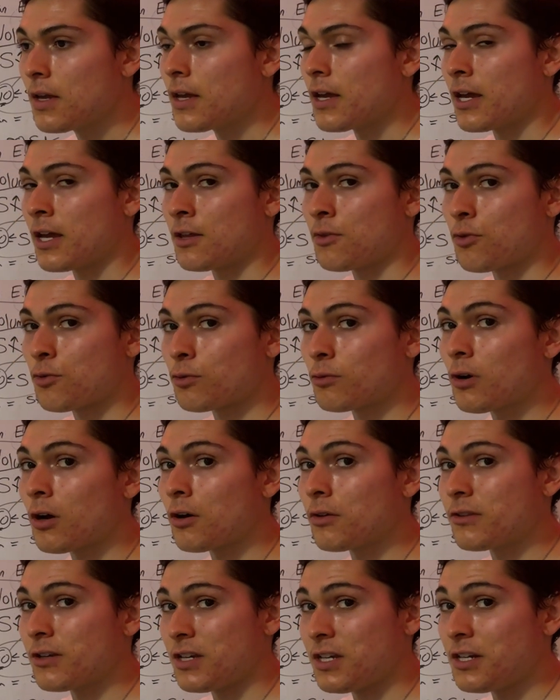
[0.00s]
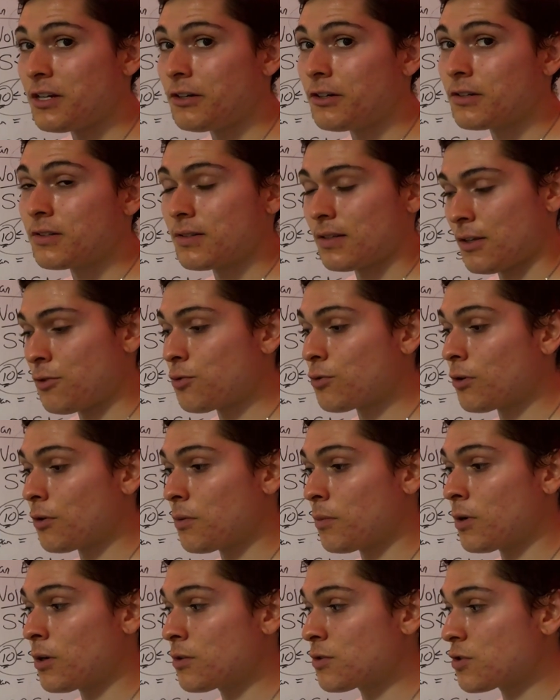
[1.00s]
And throughout the years and throughout the
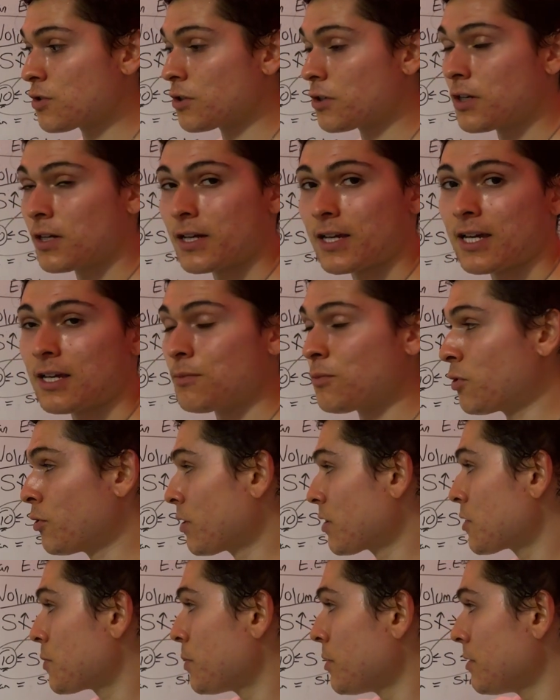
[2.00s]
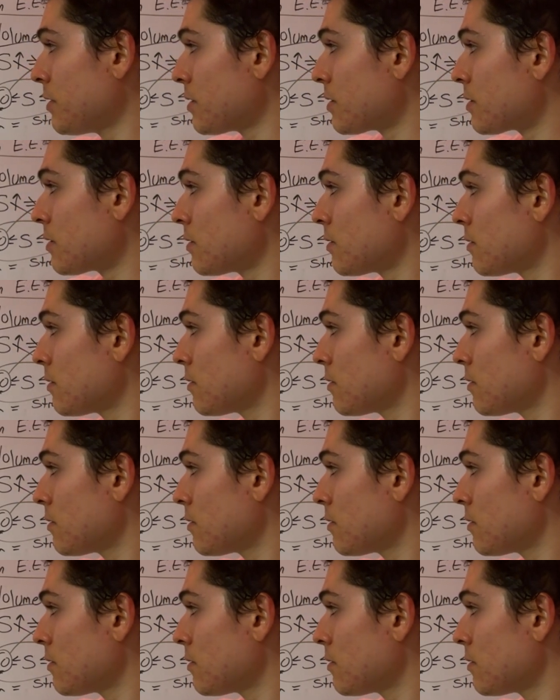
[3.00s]
months, you're gonna get more experience.